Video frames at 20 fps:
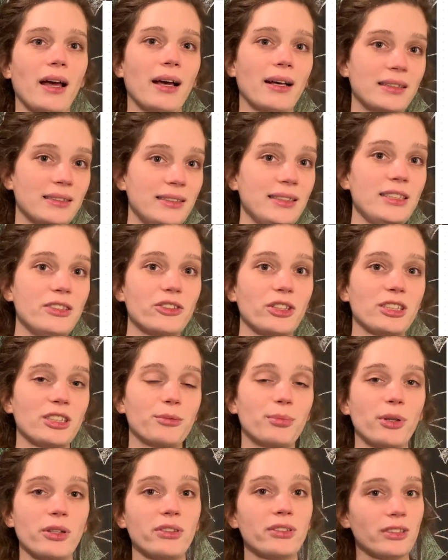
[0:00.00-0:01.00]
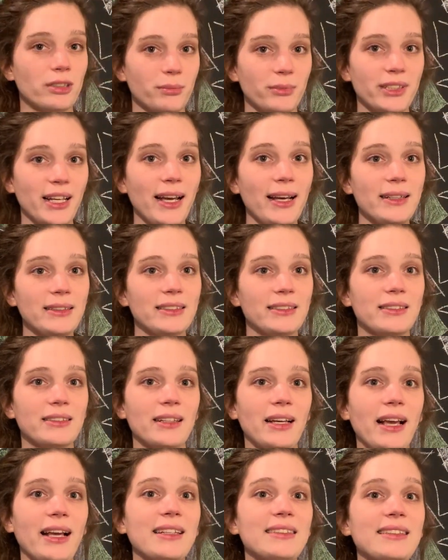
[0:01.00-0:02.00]
C transpose times X,
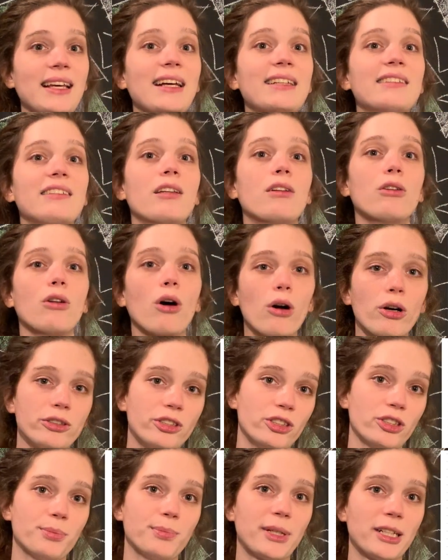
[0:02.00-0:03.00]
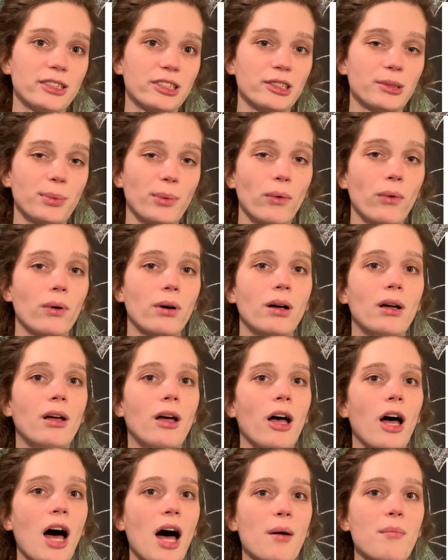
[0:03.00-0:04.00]
is as large as possible
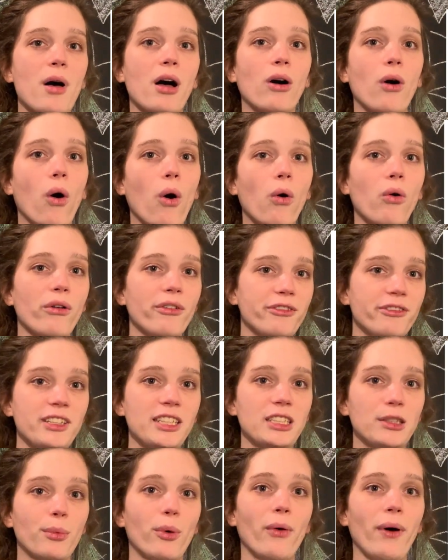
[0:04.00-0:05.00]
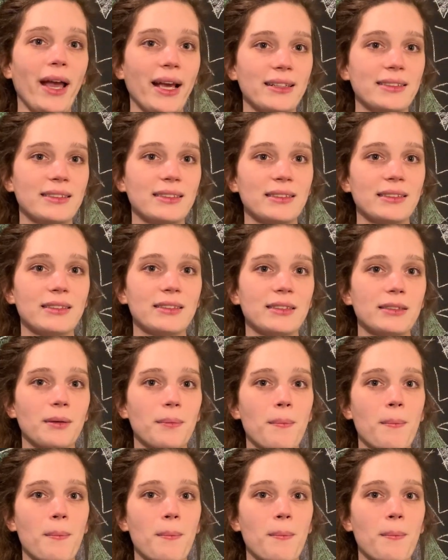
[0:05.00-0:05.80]
among all feasible X's.